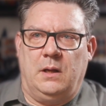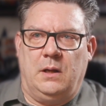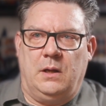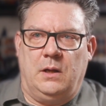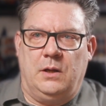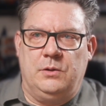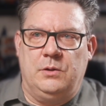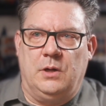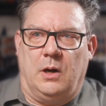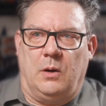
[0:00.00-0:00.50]

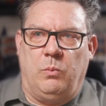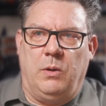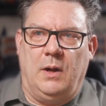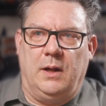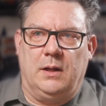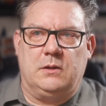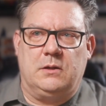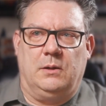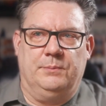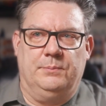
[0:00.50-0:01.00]
you are
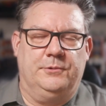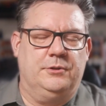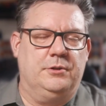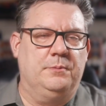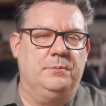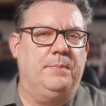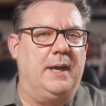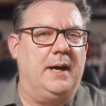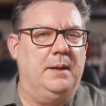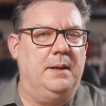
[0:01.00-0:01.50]
welcome to
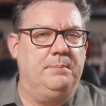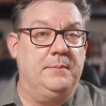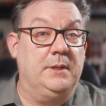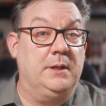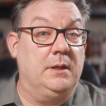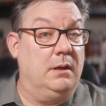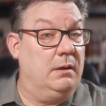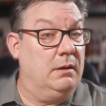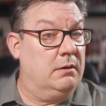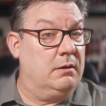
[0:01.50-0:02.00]
buy
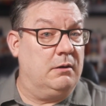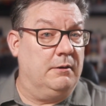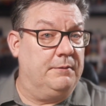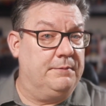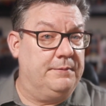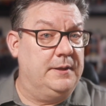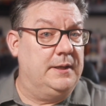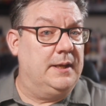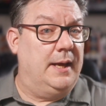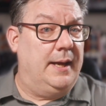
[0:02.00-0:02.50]
me a
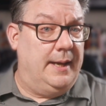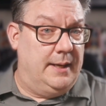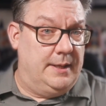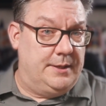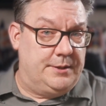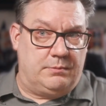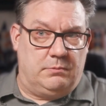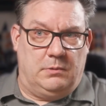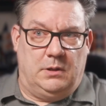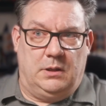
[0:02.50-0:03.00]
coffee
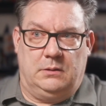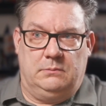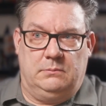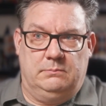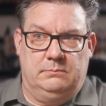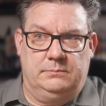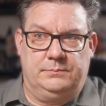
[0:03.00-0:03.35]
as well.